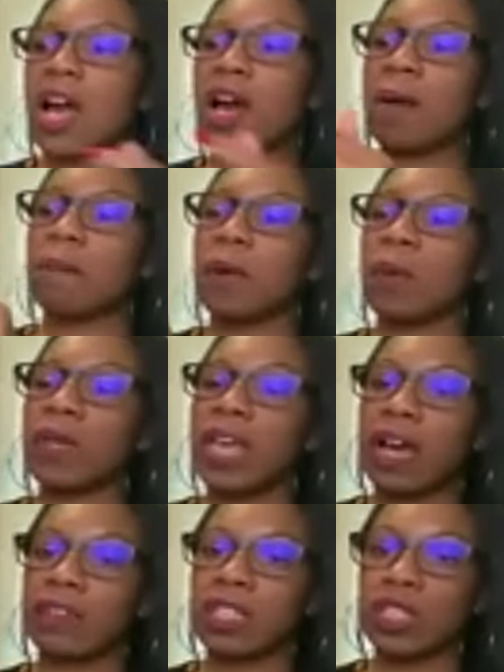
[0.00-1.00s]
Um, um, but we
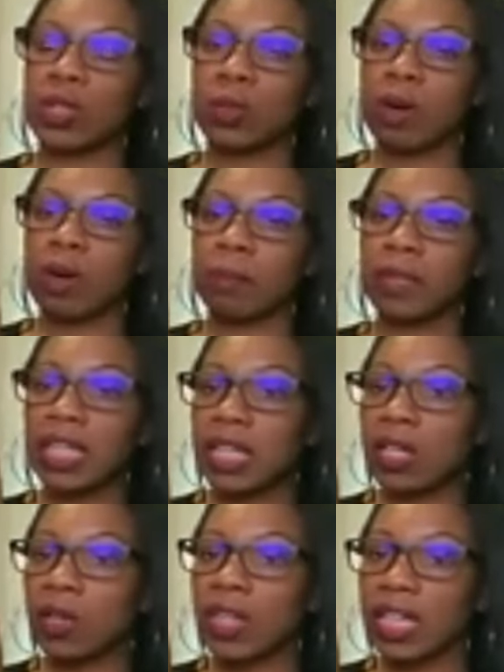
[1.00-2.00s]
have this little bump
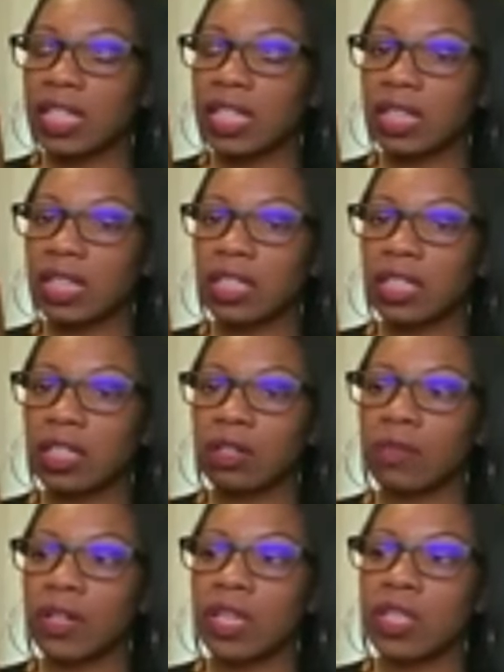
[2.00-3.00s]
here that can hit the
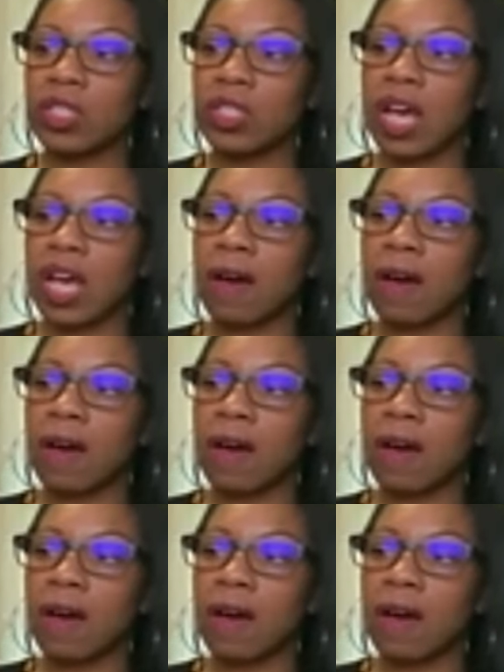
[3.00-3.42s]
clitoris.